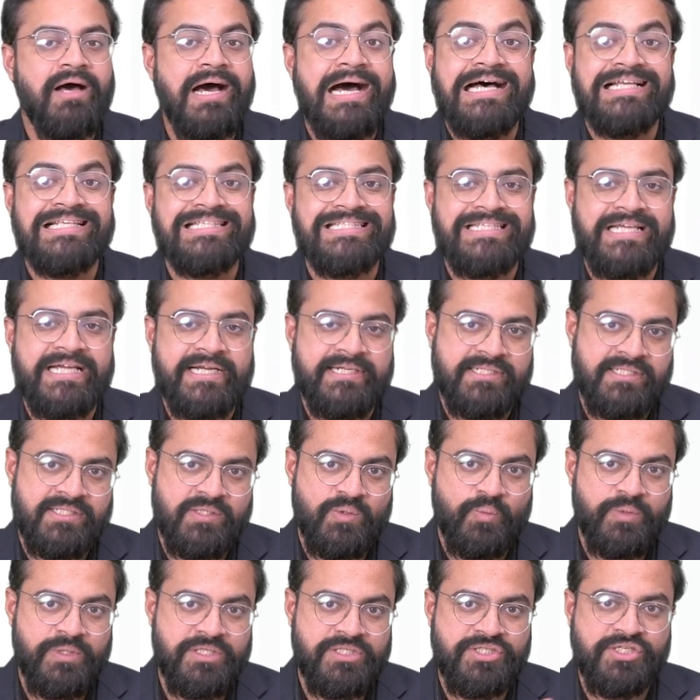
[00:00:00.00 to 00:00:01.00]
assets
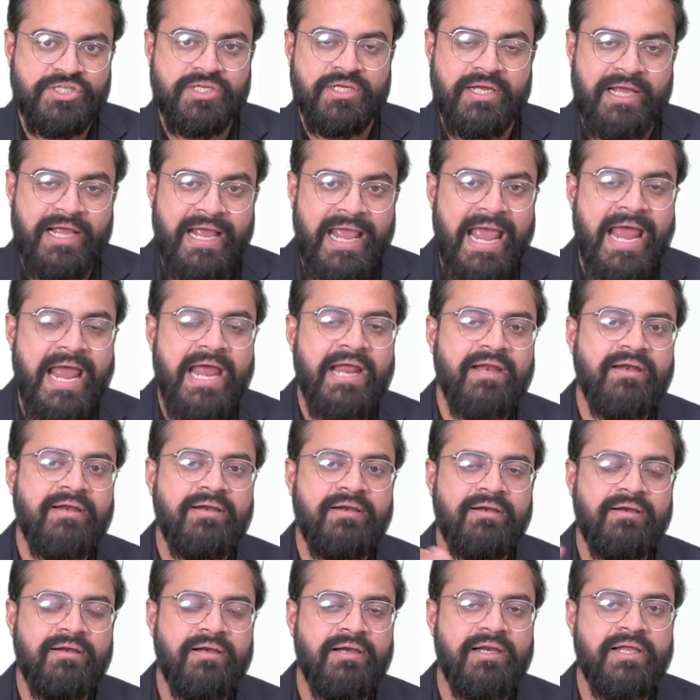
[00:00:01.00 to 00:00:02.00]
which
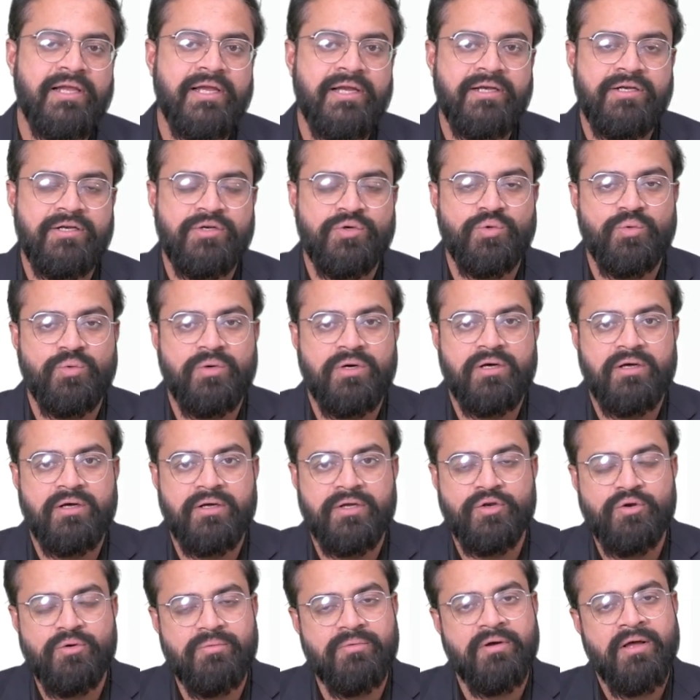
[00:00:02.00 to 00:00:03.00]
can lead to
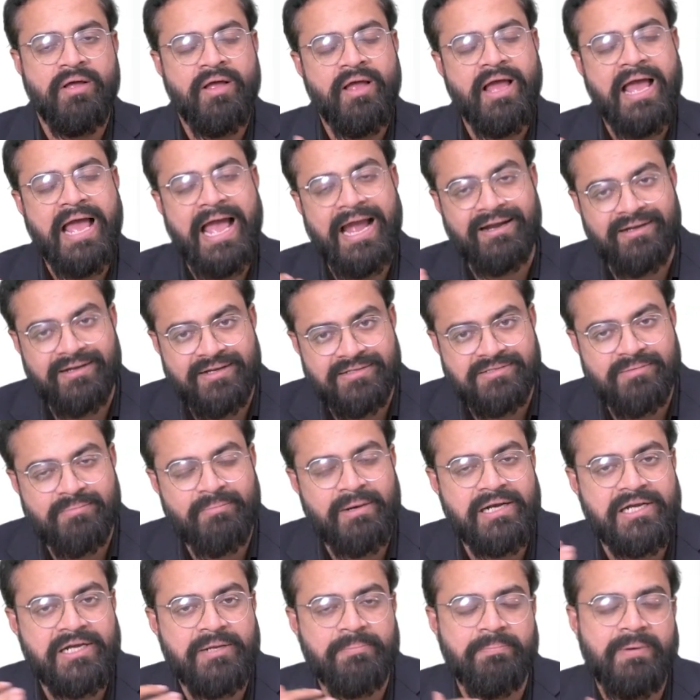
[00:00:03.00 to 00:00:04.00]
a, act as a
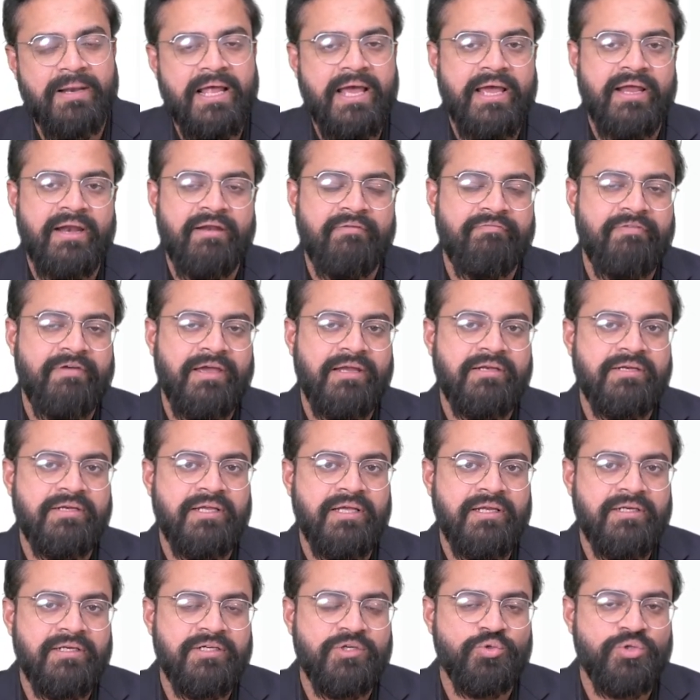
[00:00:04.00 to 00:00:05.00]
multiplier effect
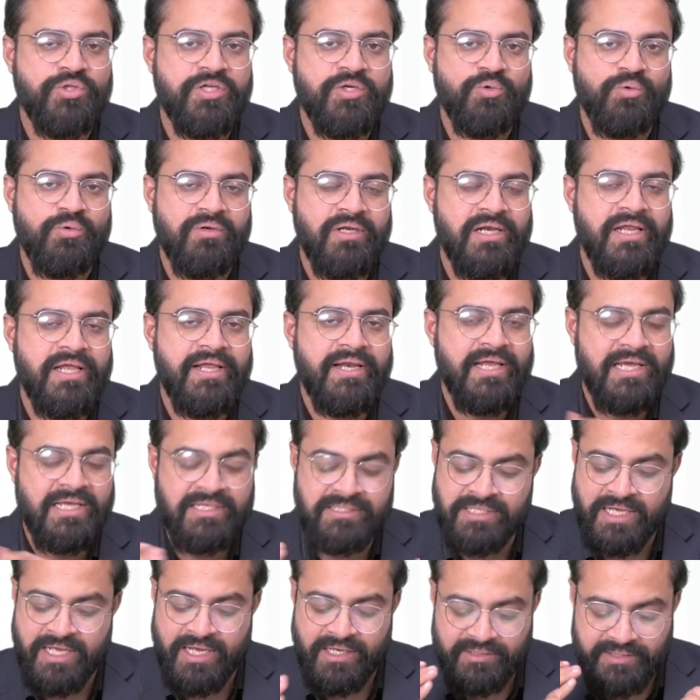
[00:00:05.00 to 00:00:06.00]
into the rural
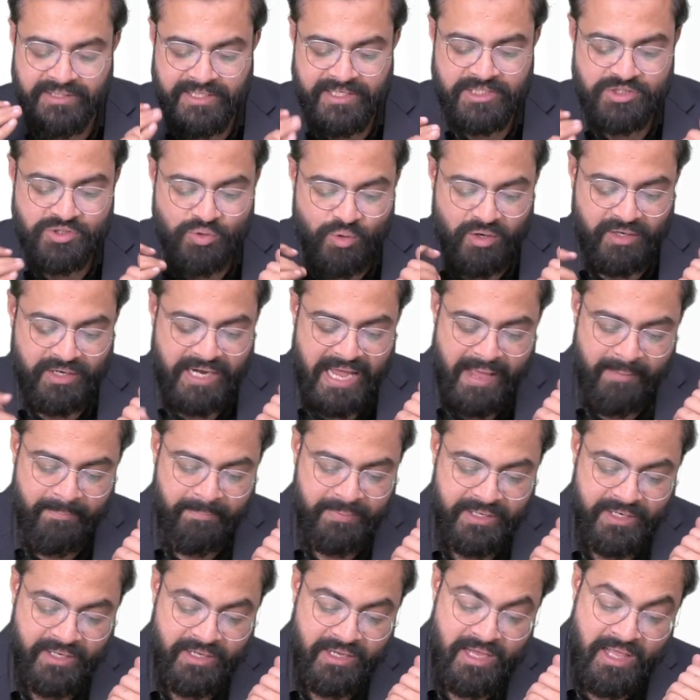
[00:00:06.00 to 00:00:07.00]
areas. That is not
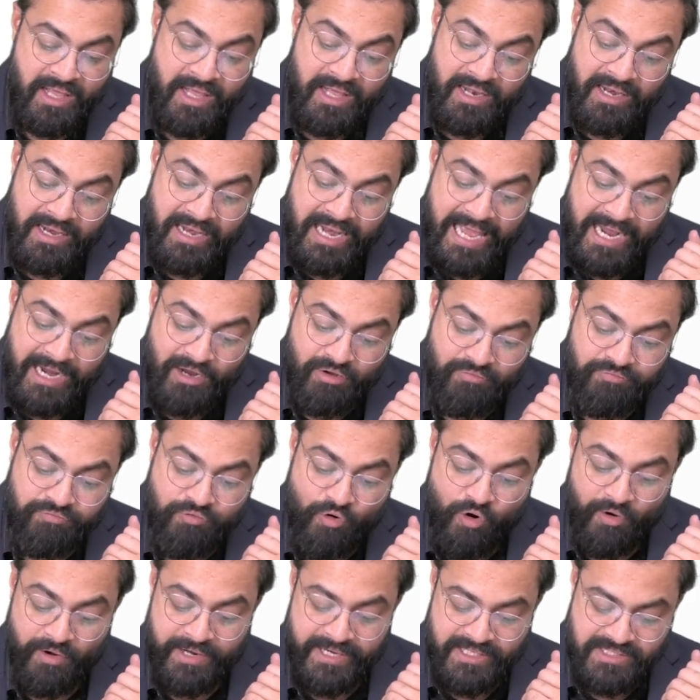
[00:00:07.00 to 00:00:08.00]
happening. Lack of
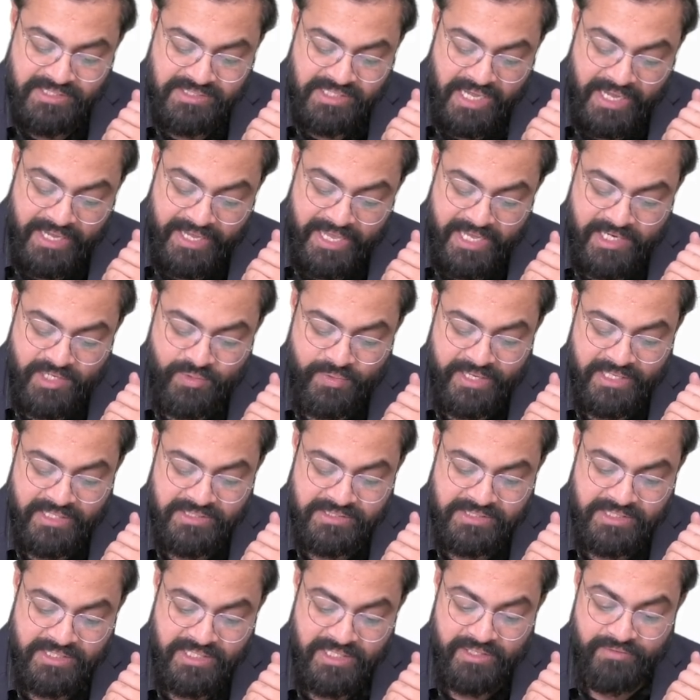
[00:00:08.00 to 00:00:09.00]
audits, again you can
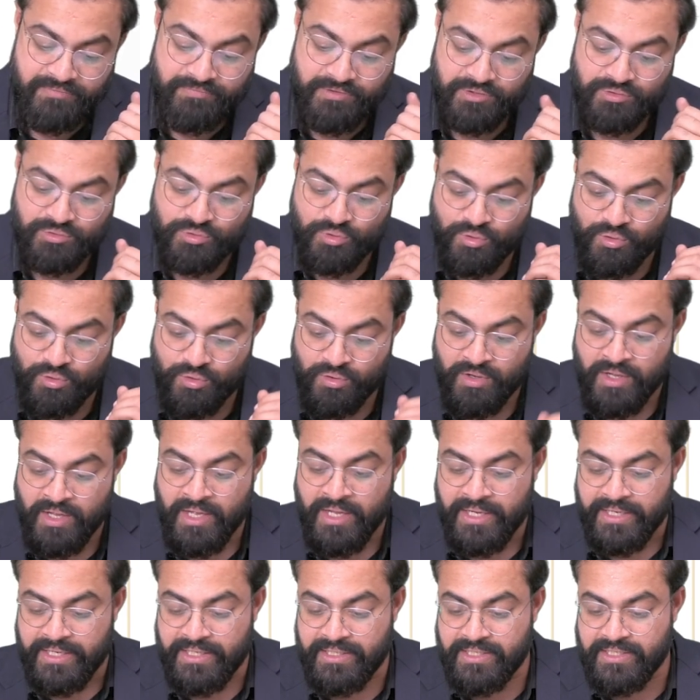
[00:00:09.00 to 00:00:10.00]
see, even though
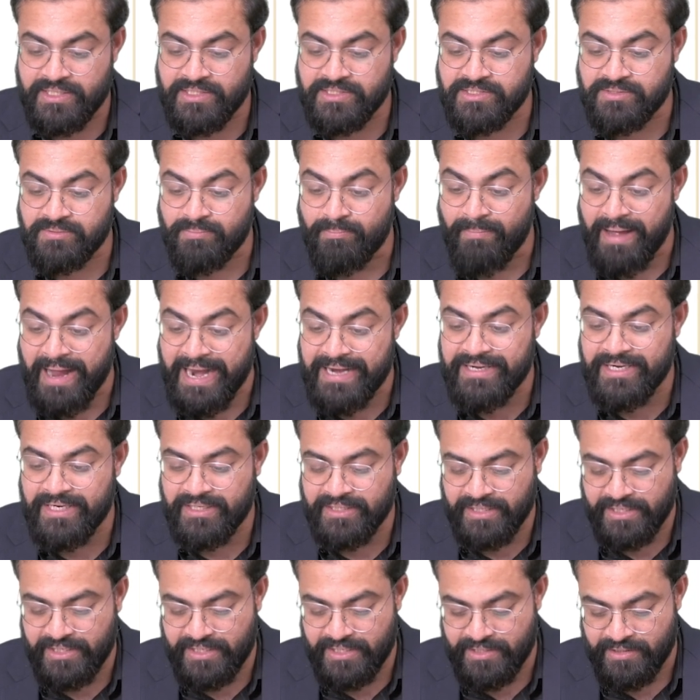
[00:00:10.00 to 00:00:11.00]
it is
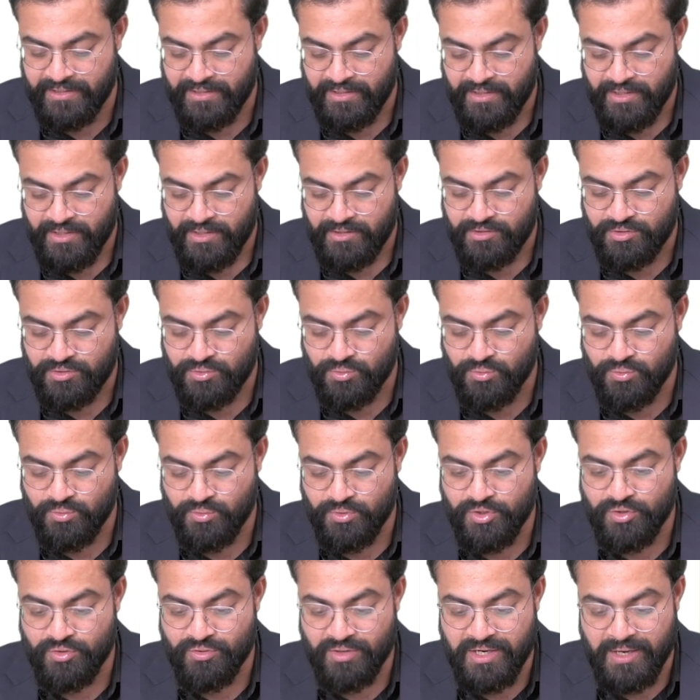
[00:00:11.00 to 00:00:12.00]
mandatory
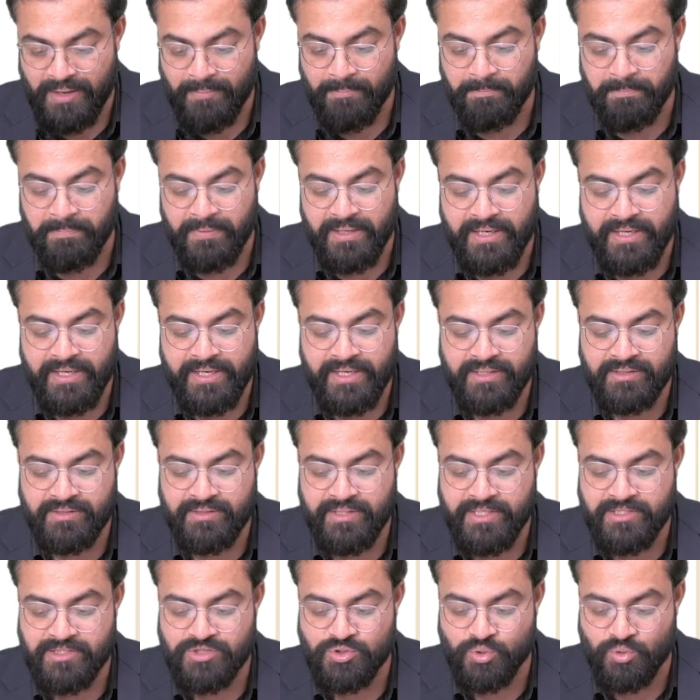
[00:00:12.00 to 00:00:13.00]
to complete
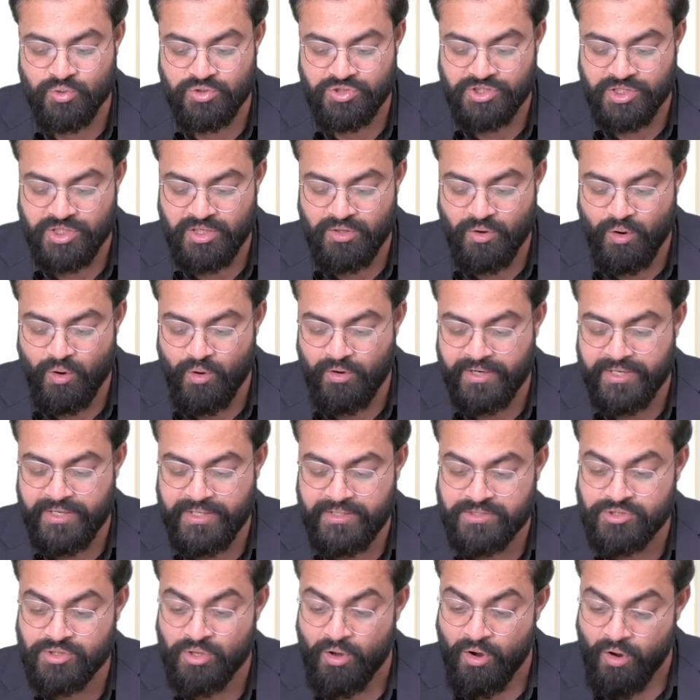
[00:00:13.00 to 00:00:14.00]
the social
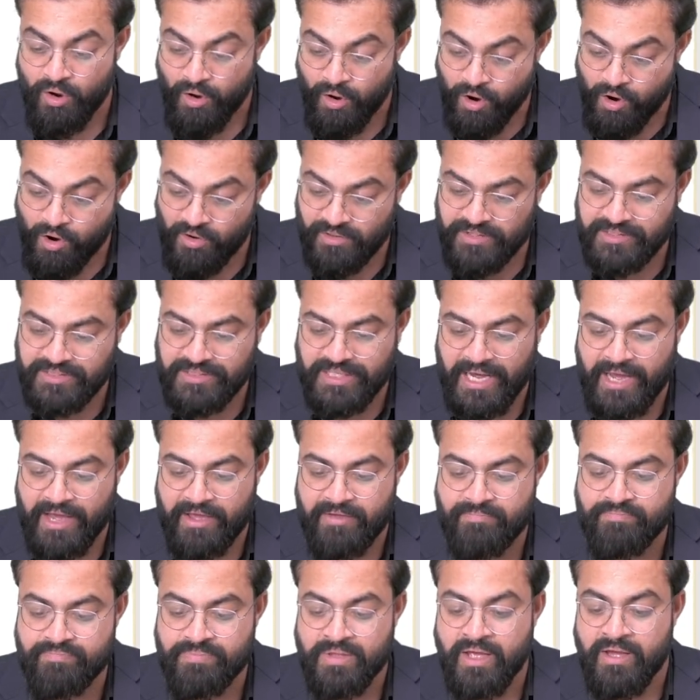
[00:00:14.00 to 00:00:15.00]
audits on
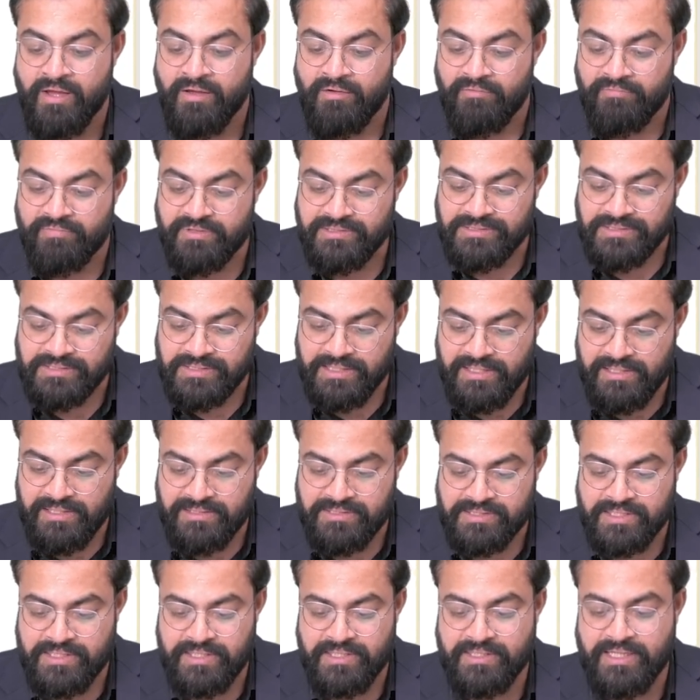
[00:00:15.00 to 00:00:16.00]
time, we still
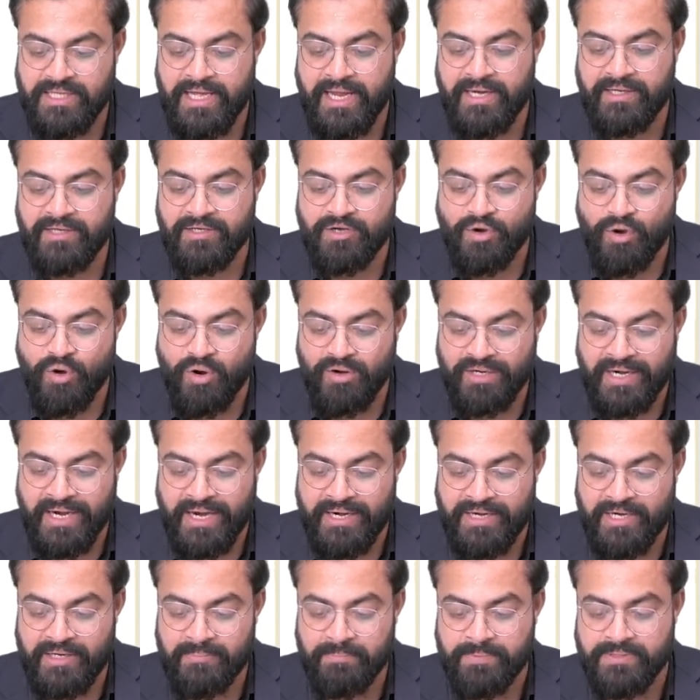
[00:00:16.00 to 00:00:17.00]
see that not
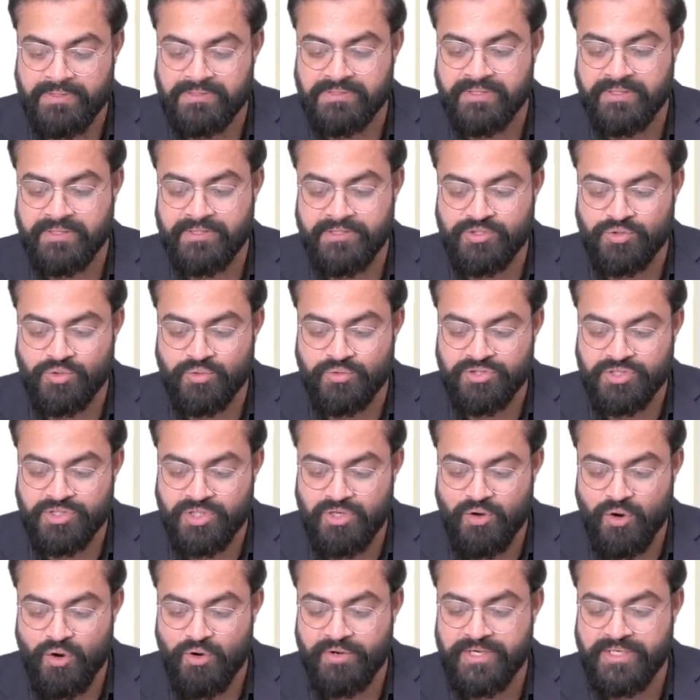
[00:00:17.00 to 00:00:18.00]
100%
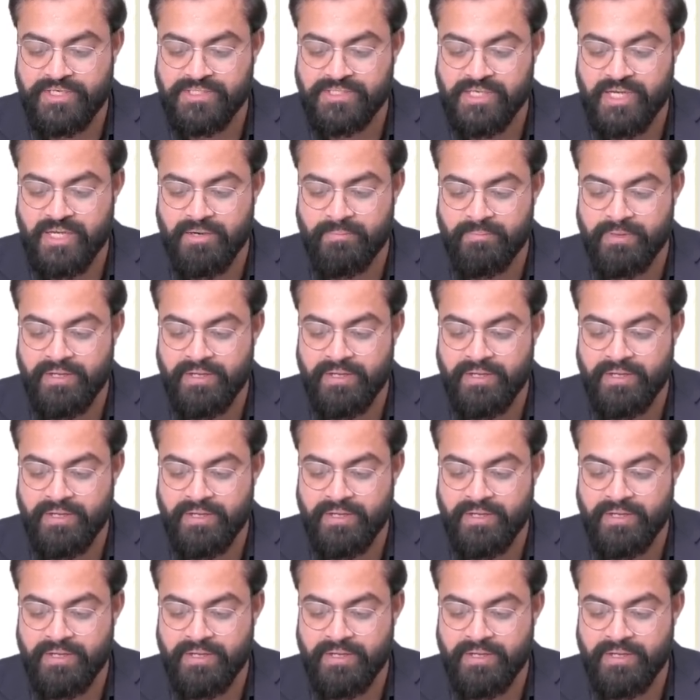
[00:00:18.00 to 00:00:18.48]
social audits are